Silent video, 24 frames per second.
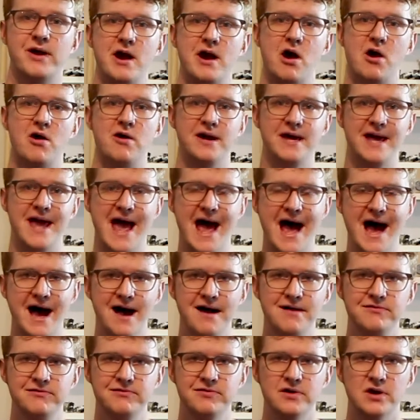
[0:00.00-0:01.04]
already
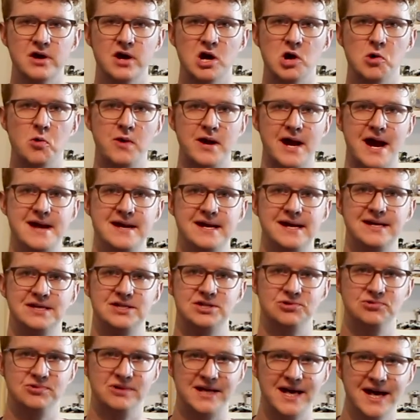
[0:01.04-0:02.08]
have, what I need
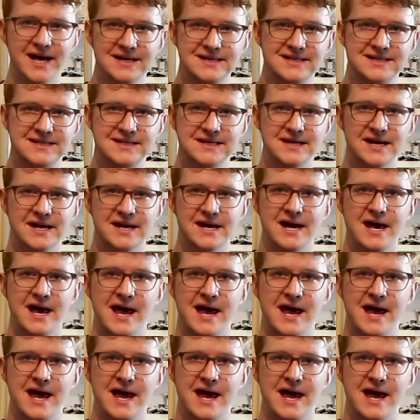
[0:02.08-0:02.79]
to get,